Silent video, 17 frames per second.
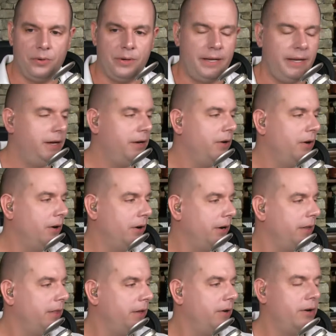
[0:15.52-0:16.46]
Here, are
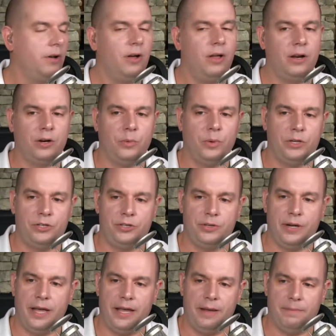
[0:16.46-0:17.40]
you there, caller? What's your
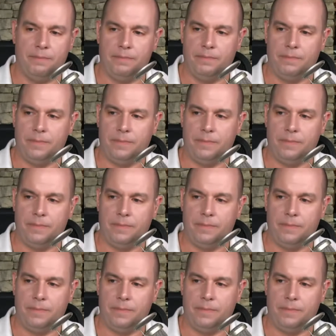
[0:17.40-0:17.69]
name?